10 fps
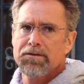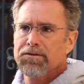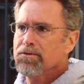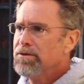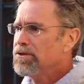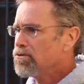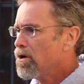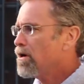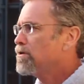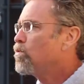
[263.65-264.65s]
There's 3
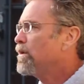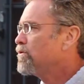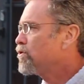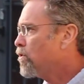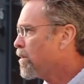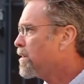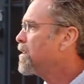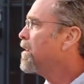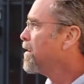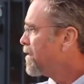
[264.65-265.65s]
straws, 1 short.
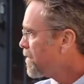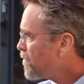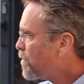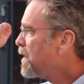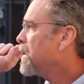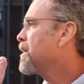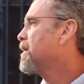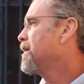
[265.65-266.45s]
You pick.